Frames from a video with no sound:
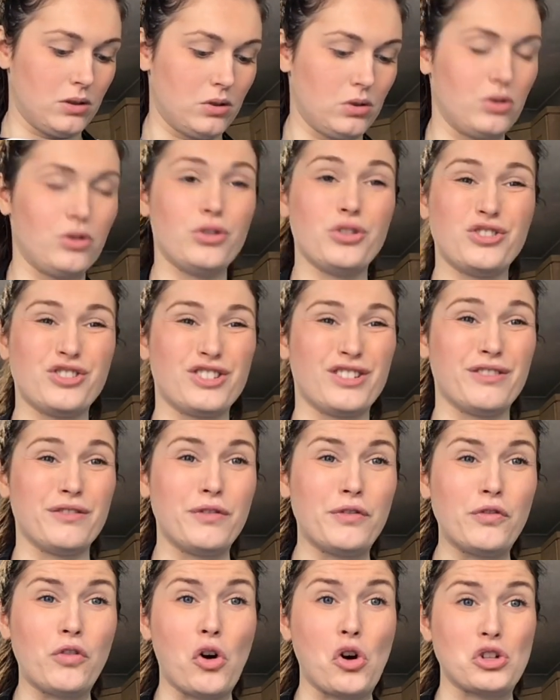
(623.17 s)

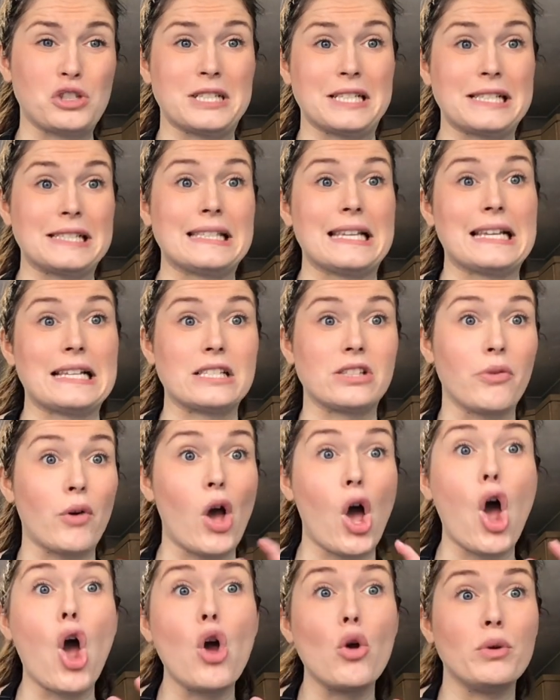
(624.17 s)
146, so I
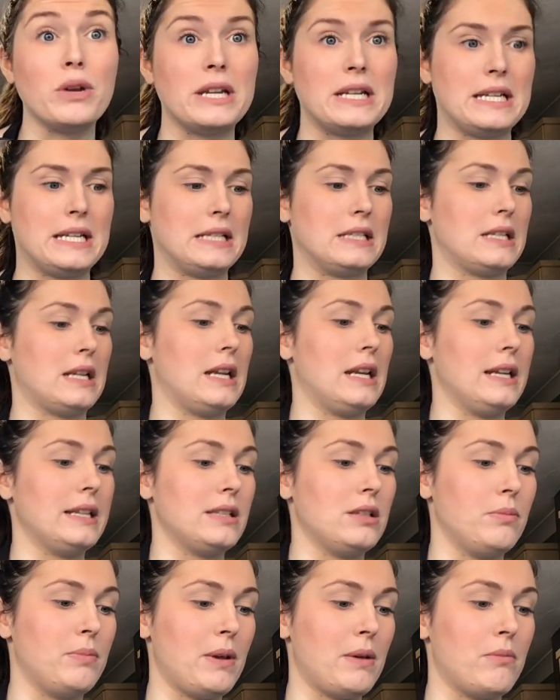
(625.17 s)
only need a
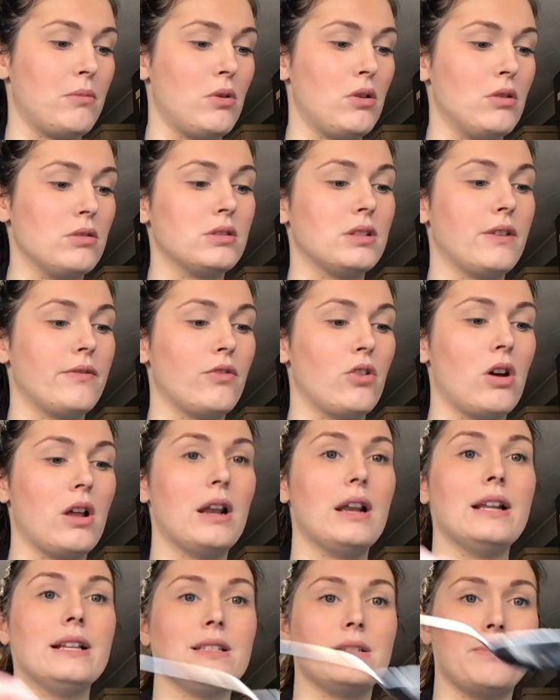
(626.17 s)
little bit more. So I've got a
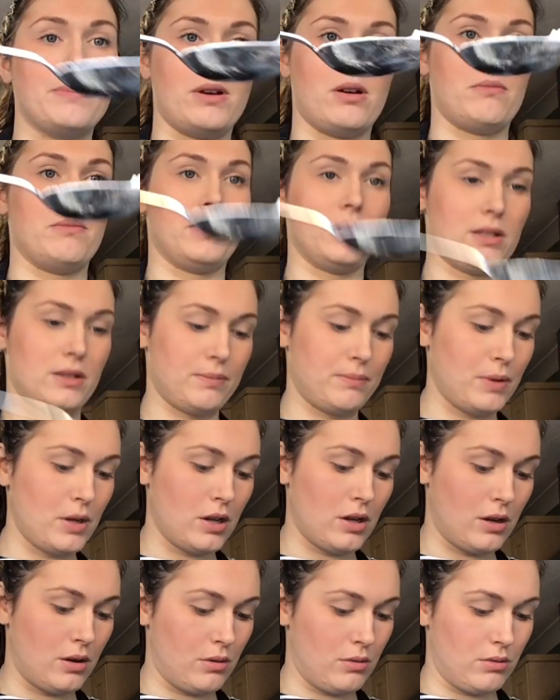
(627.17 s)
little bit on my
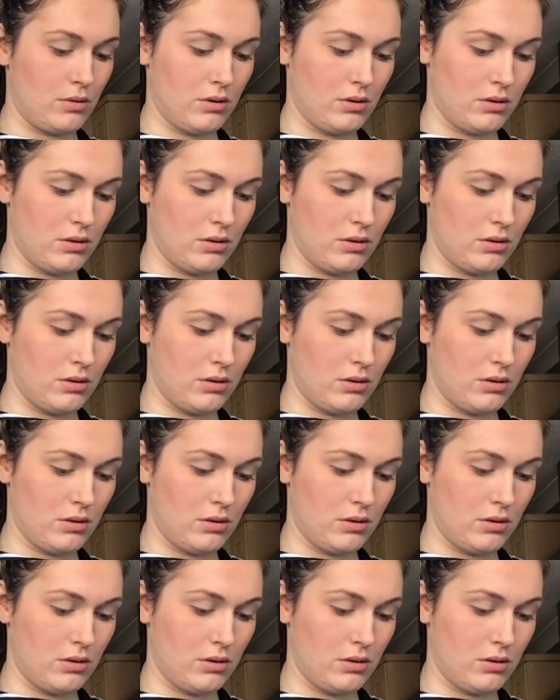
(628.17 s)
spoon.